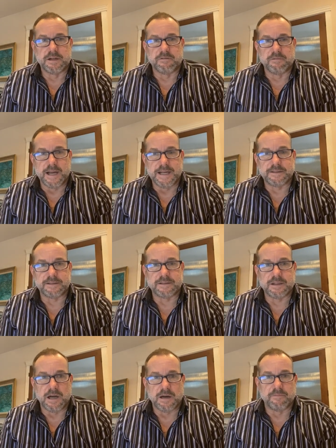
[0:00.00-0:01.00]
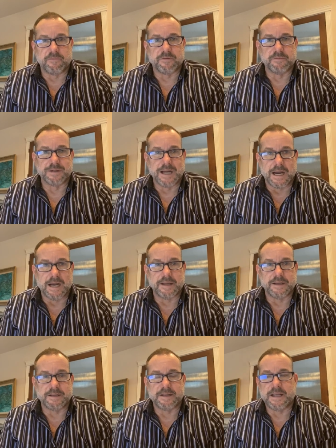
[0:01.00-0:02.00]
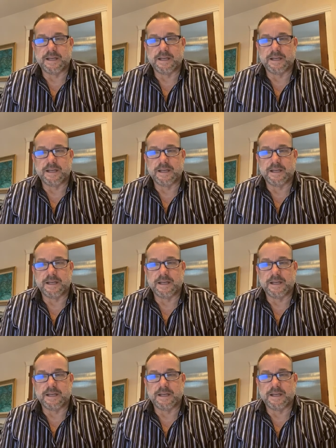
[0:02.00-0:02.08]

Rights come from God.